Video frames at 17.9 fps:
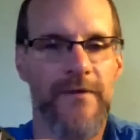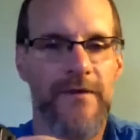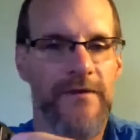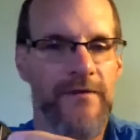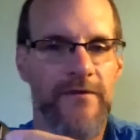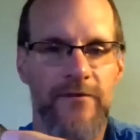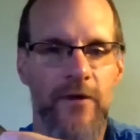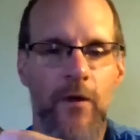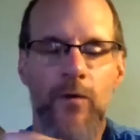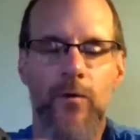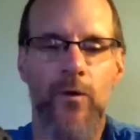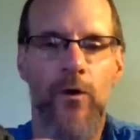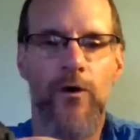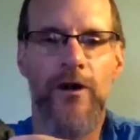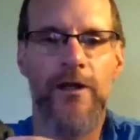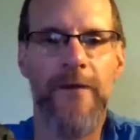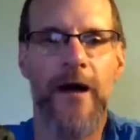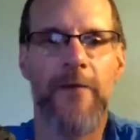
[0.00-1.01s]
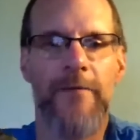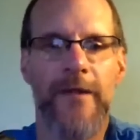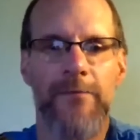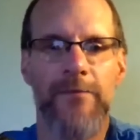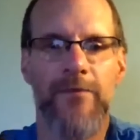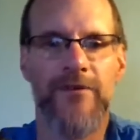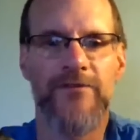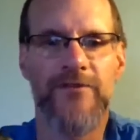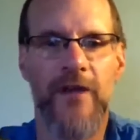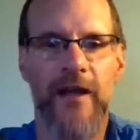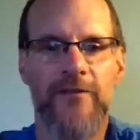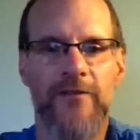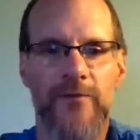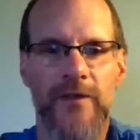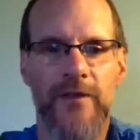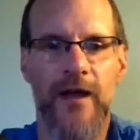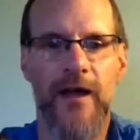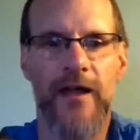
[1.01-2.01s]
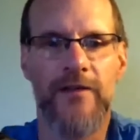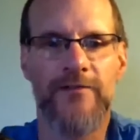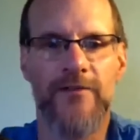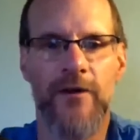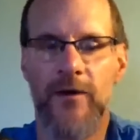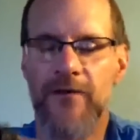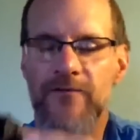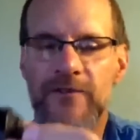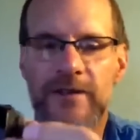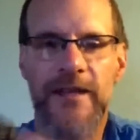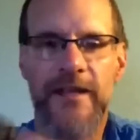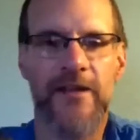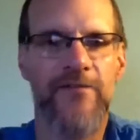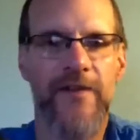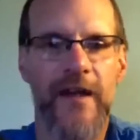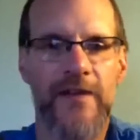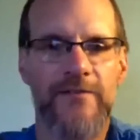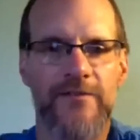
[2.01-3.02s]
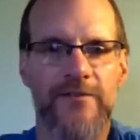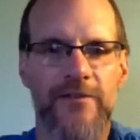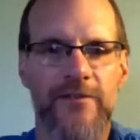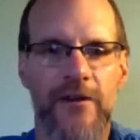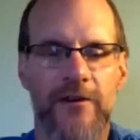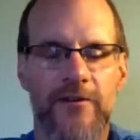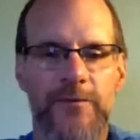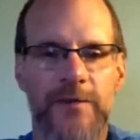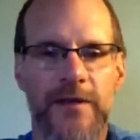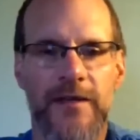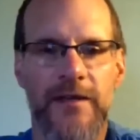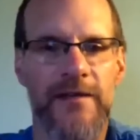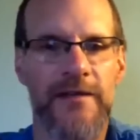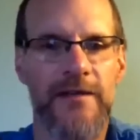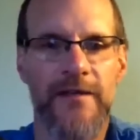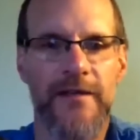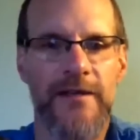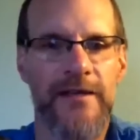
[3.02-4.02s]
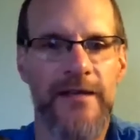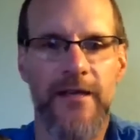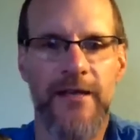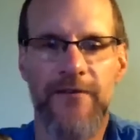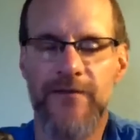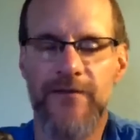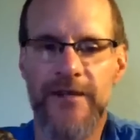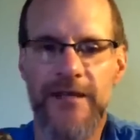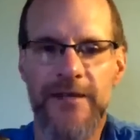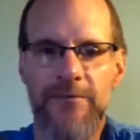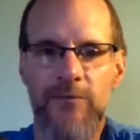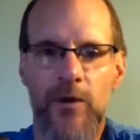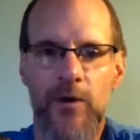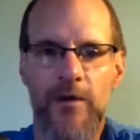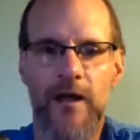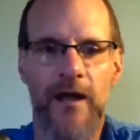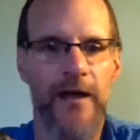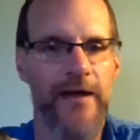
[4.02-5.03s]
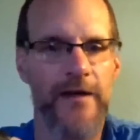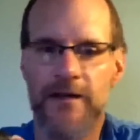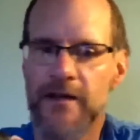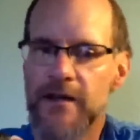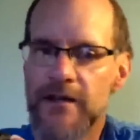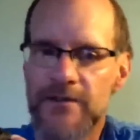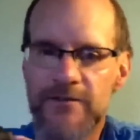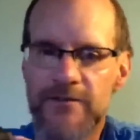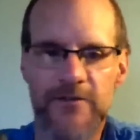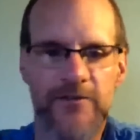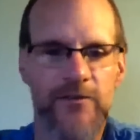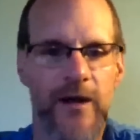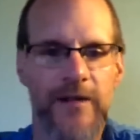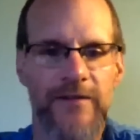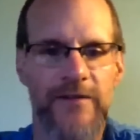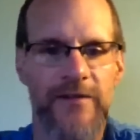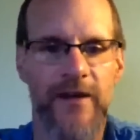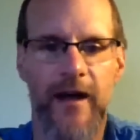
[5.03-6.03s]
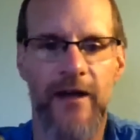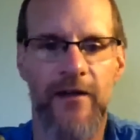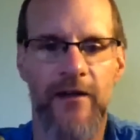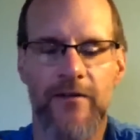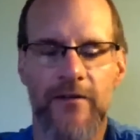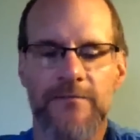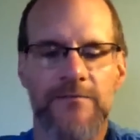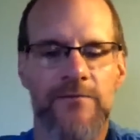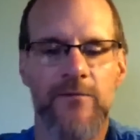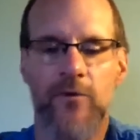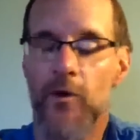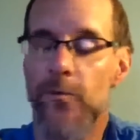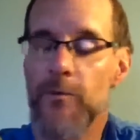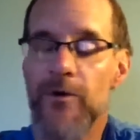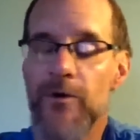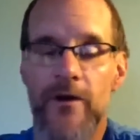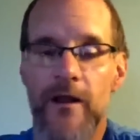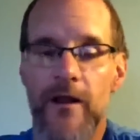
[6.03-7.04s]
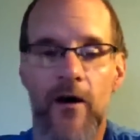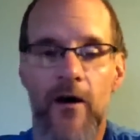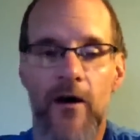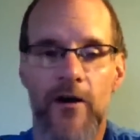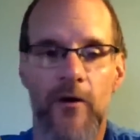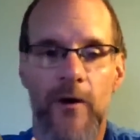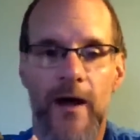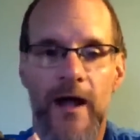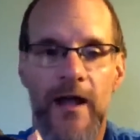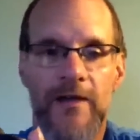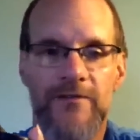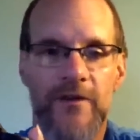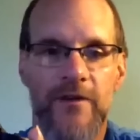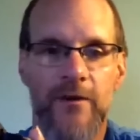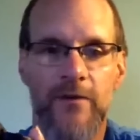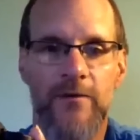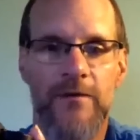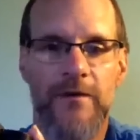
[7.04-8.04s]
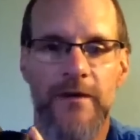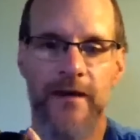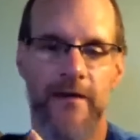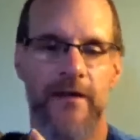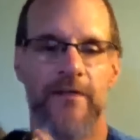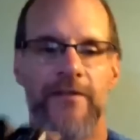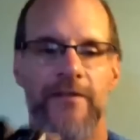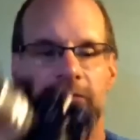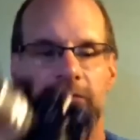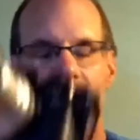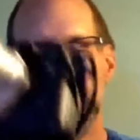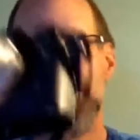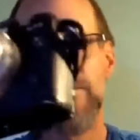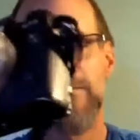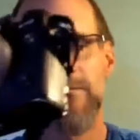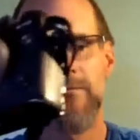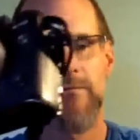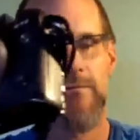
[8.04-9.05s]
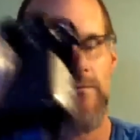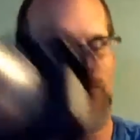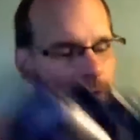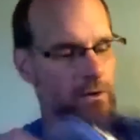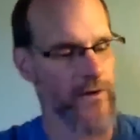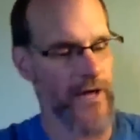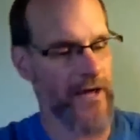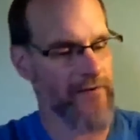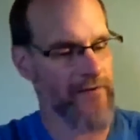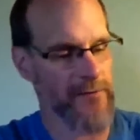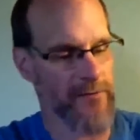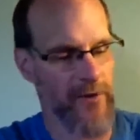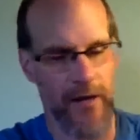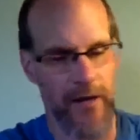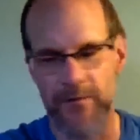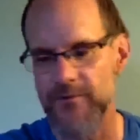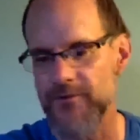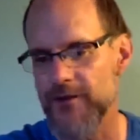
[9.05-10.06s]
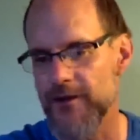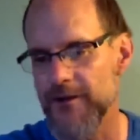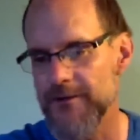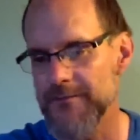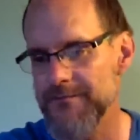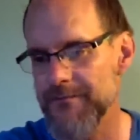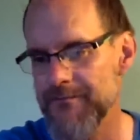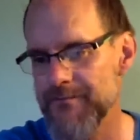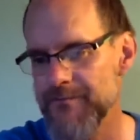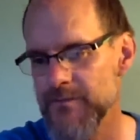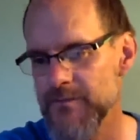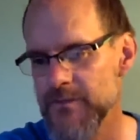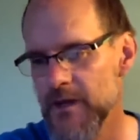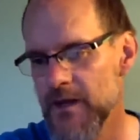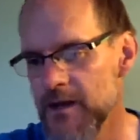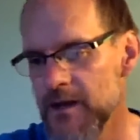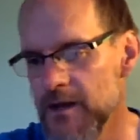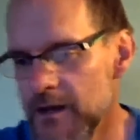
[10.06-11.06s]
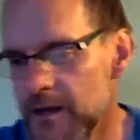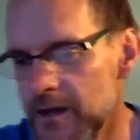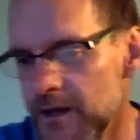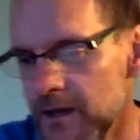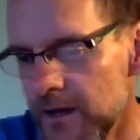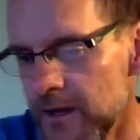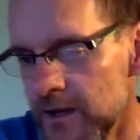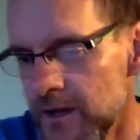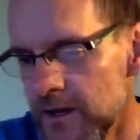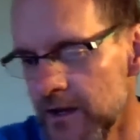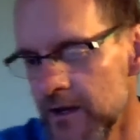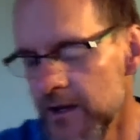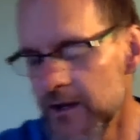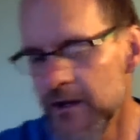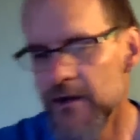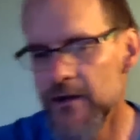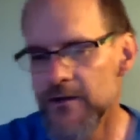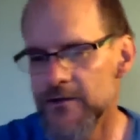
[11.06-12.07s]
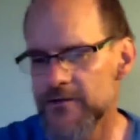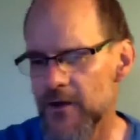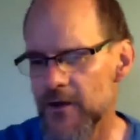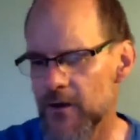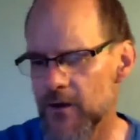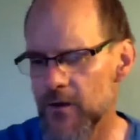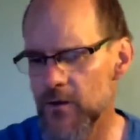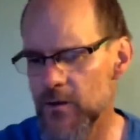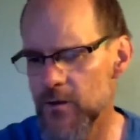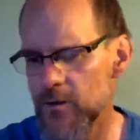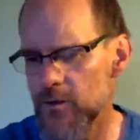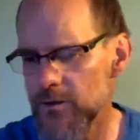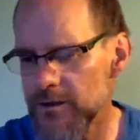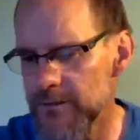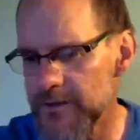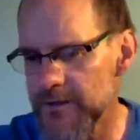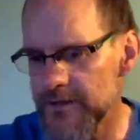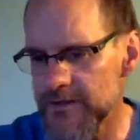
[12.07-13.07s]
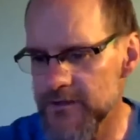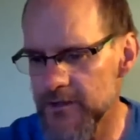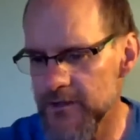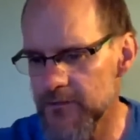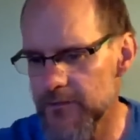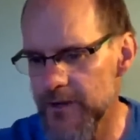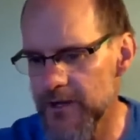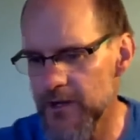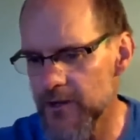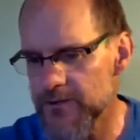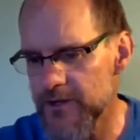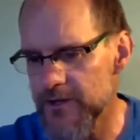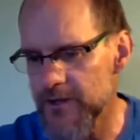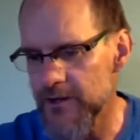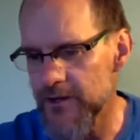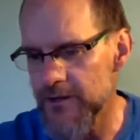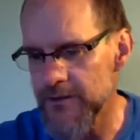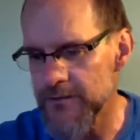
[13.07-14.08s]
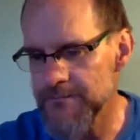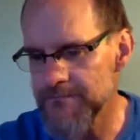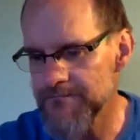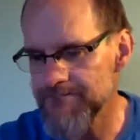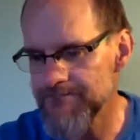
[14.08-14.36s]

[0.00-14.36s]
don't worry about being precise with ISO. If you need a faster shutter speed, if you need more light, just crank the dial or put it on auto ISO. And I think you'll won't have any problems there. So let me just look at my notes here.